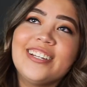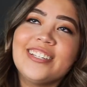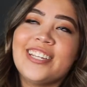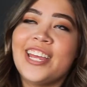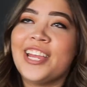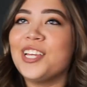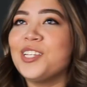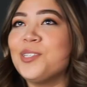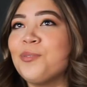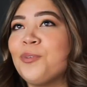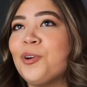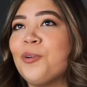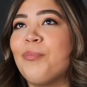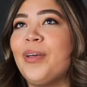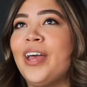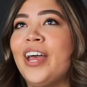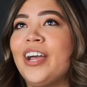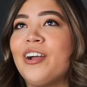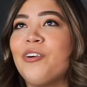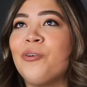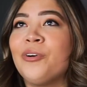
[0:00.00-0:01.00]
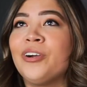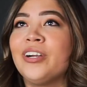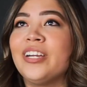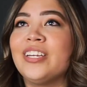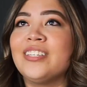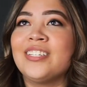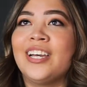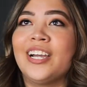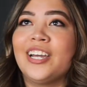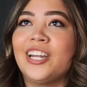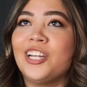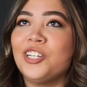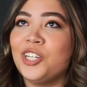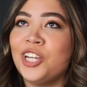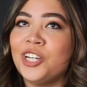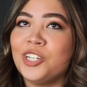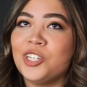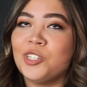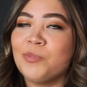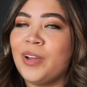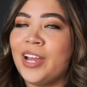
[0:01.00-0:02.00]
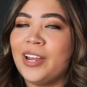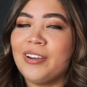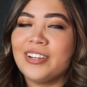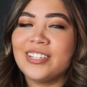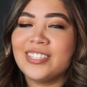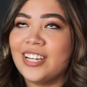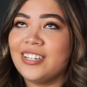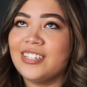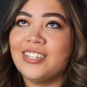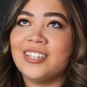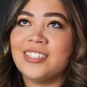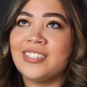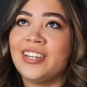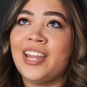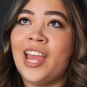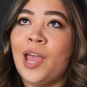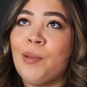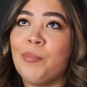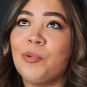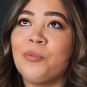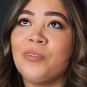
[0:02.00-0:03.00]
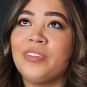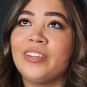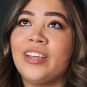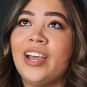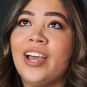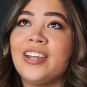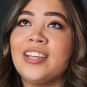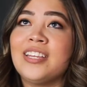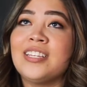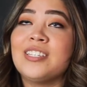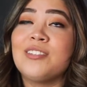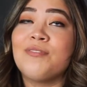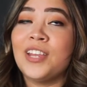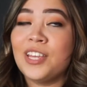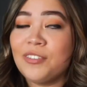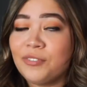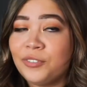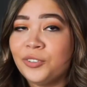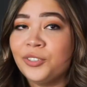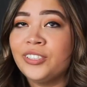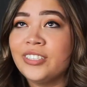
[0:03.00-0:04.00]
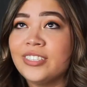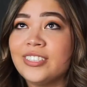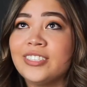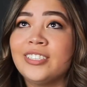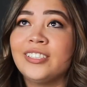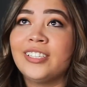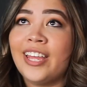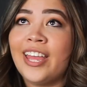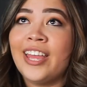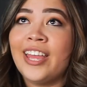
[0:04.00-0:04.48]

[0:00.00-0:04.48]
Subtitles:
take his word back, or he's not going to change his mind, because that doesn't happen with God. He's faithful until the